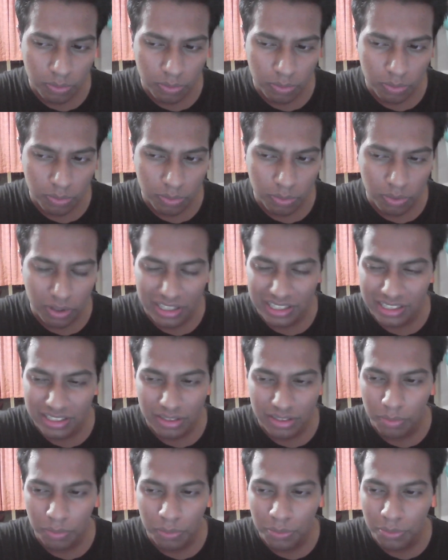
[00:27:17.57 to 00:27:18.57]
why
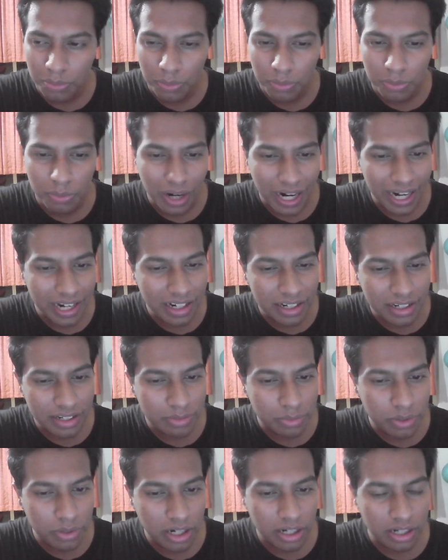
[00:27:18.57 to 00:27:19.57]
didn't it
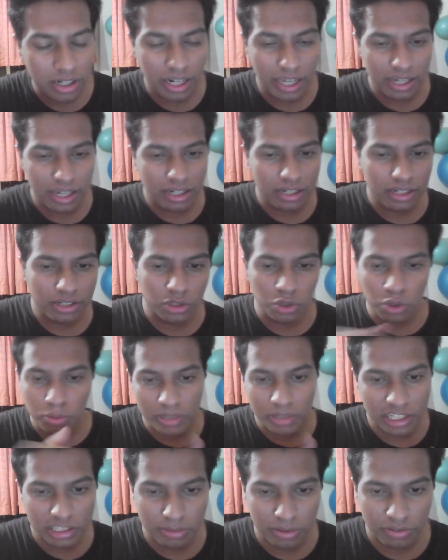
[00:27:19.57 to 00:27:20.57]
work like 2
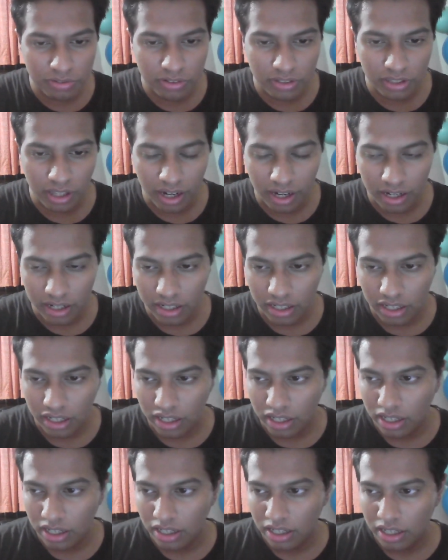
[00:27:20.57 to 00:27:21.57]
minutes before that?
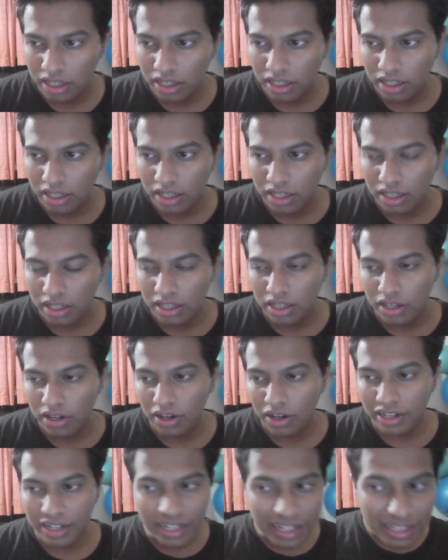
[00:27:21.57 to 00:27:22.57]

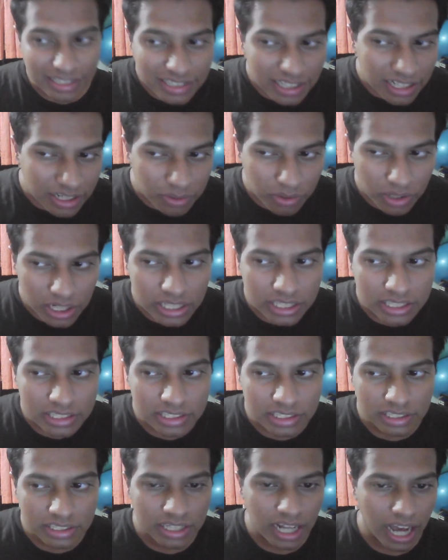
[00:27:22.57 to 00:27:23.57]
Or is it what
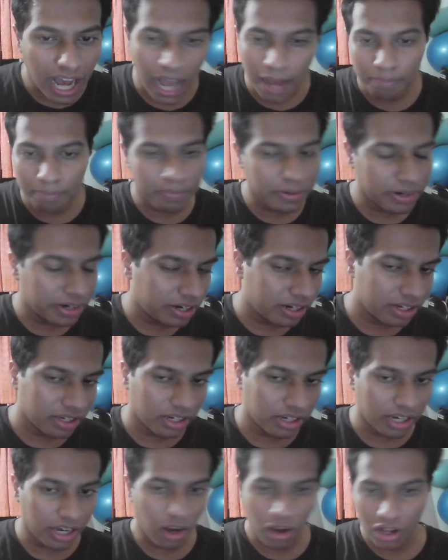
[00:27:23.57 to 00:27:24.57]
happened
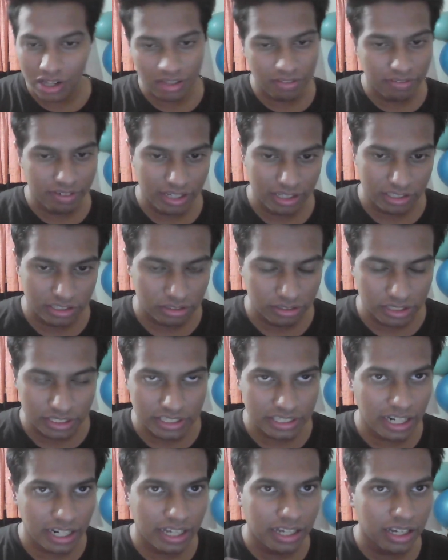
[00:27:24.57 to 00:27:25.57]
always? So it's
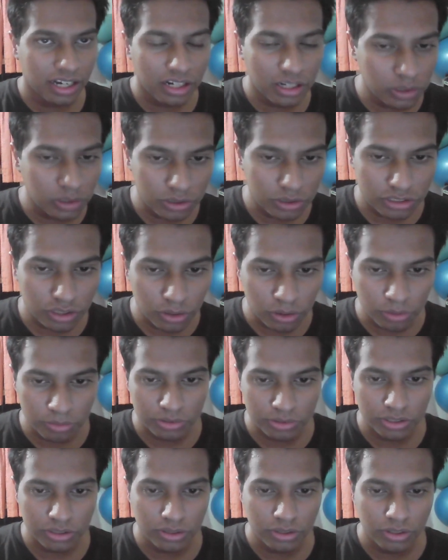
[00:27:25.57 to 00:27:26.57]
like a closed loop.
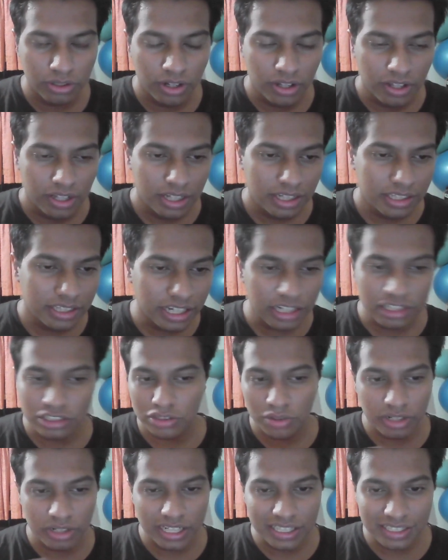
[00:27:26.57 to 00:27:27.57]
So there is no
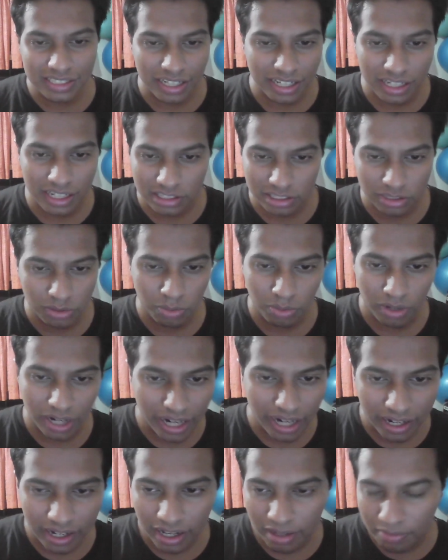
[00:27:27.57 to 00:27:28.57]
reasoning as to why
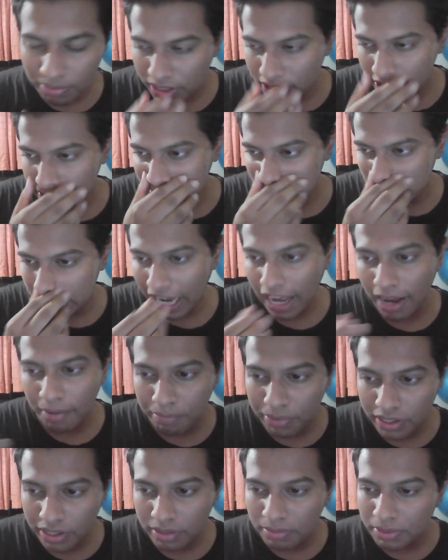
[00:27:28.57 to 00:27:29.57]
it happened. It just
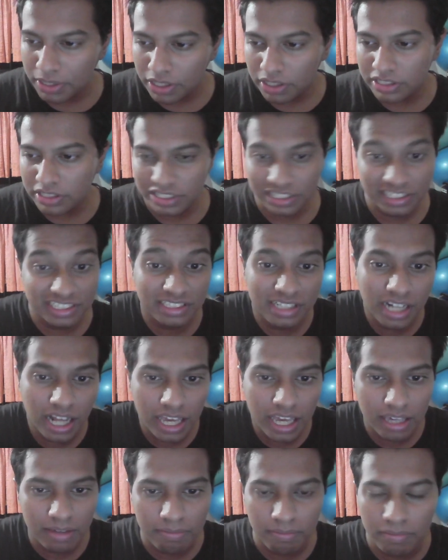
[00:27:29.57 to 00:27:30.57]
happened because it's
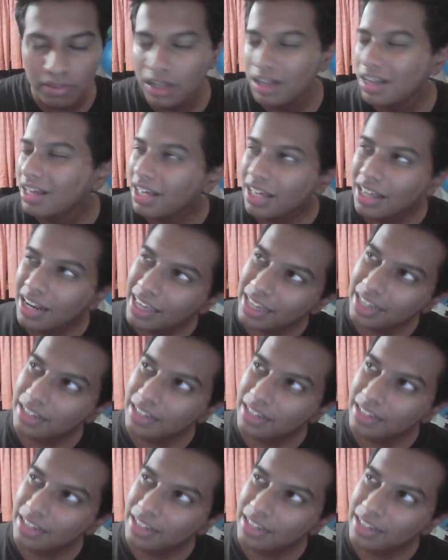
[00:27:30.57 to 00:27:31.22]
time. Like,